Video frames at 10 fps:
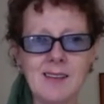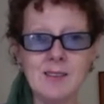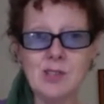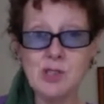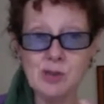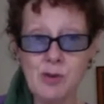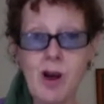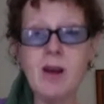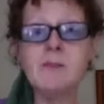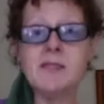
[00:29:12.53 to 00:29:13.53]

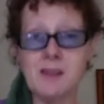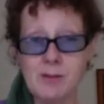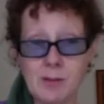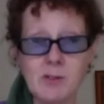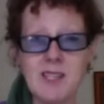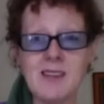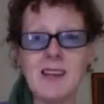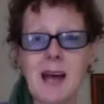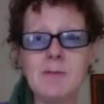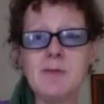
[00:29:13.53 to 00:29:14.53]
describes and fills in the
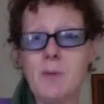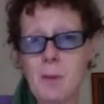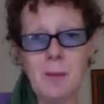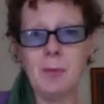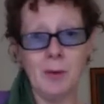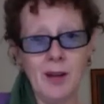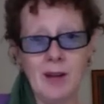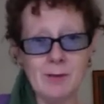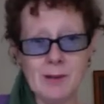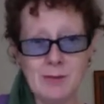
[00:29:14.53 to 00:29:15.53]
gaps for people who can't read